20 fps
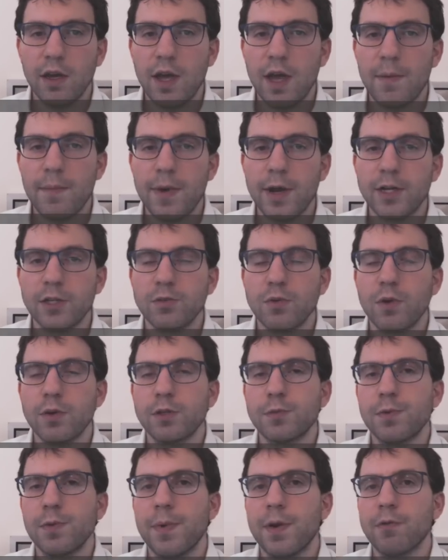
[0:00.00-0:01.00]
I might as well
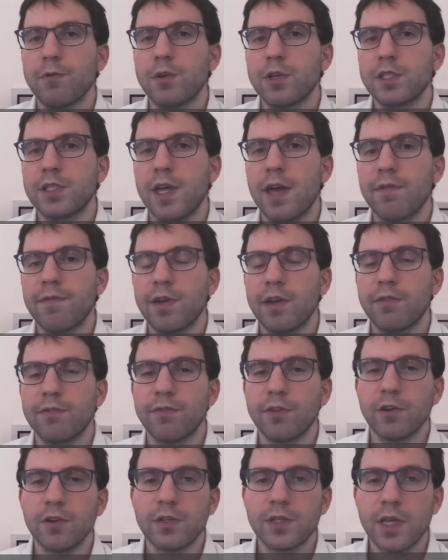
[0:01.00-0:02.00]
just put my rook to f eight
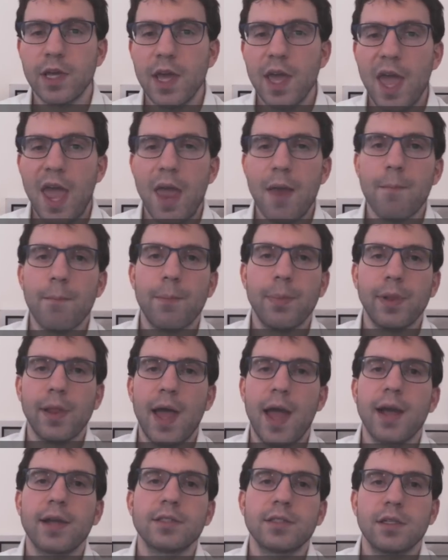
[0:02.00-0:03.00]
first, and
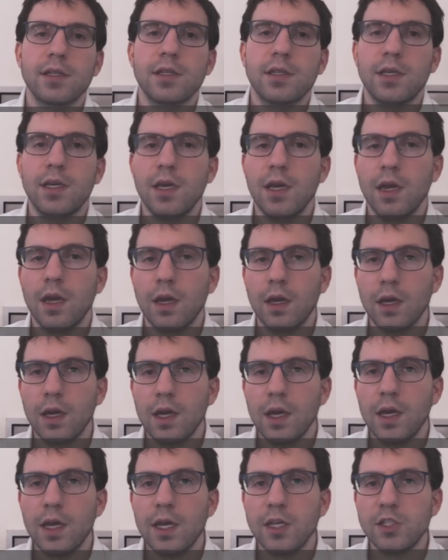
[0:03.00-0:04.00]
black's king
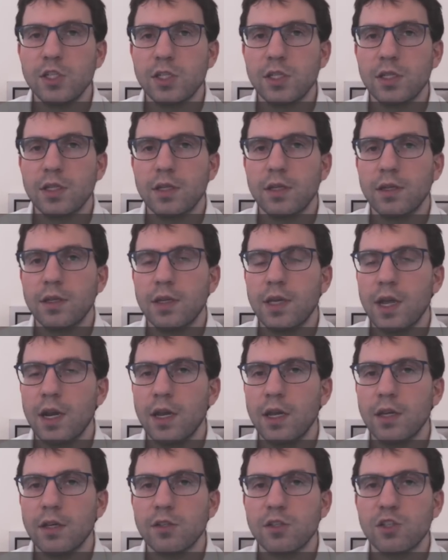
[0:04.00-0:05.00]
is just
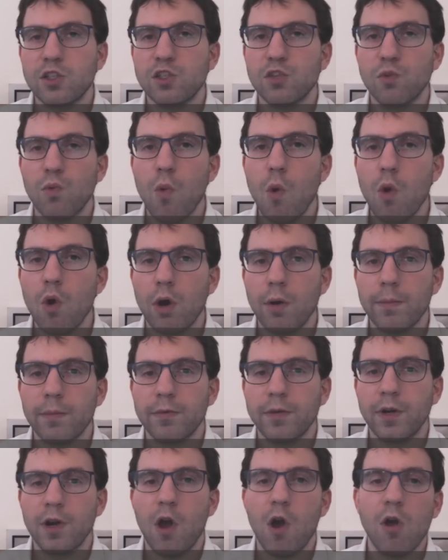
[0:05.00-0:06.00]
getting swarmed,
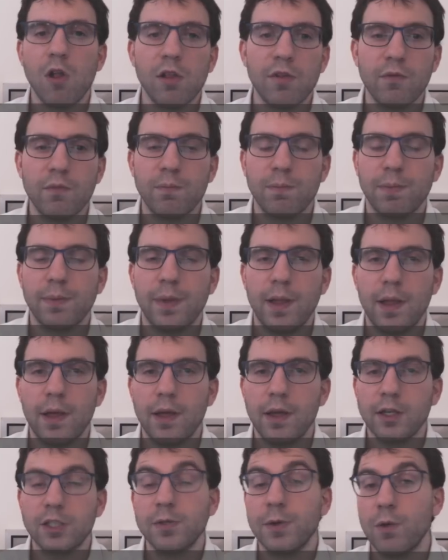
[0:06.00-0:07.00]
right? All of,
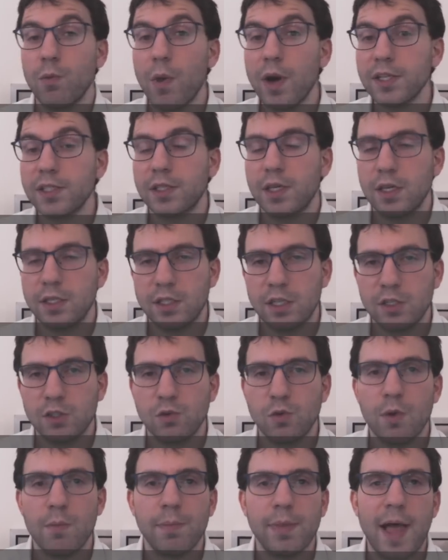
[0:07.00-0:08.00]
excuse me, white's king is getting
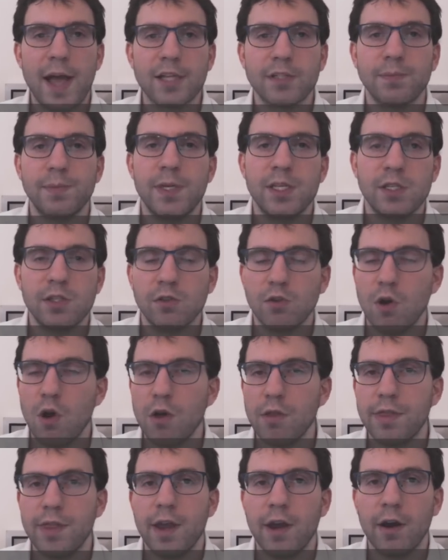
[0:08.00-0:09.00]
swarmed. Black's pieces are
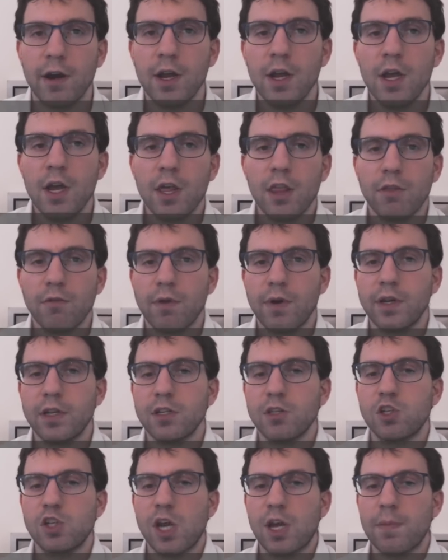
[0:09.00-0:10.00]
all there threatening
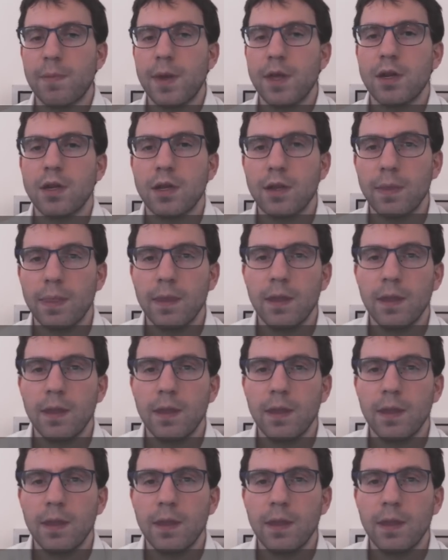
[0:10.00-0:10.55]
to checkmate it.